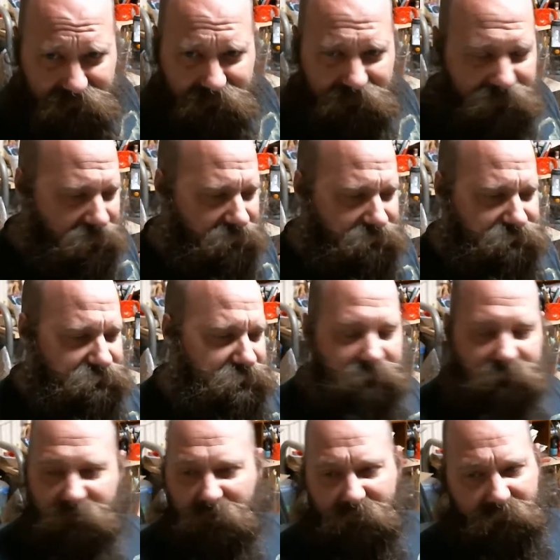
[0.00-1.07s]
it has
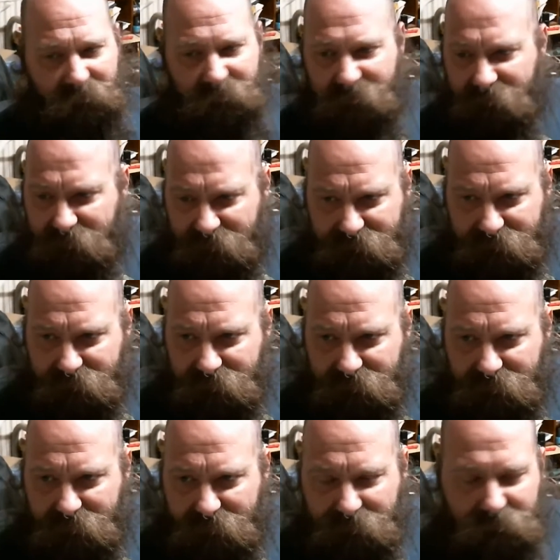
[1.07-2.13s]
never gotten recognition.
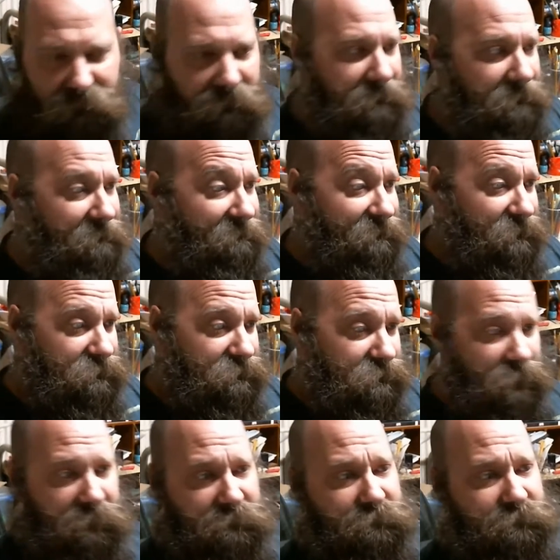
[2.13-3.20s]

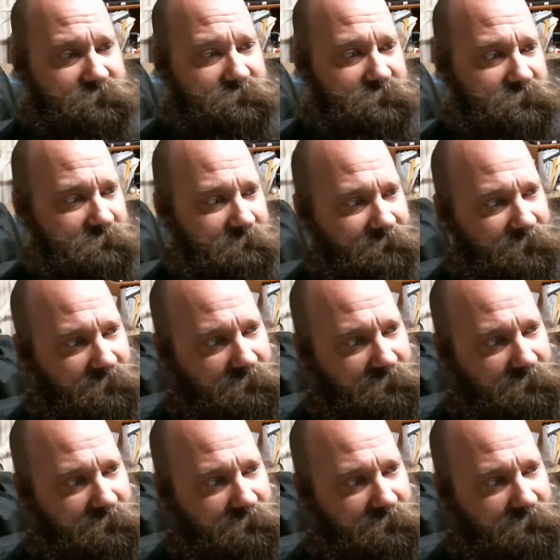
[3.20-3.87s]
God in a Machine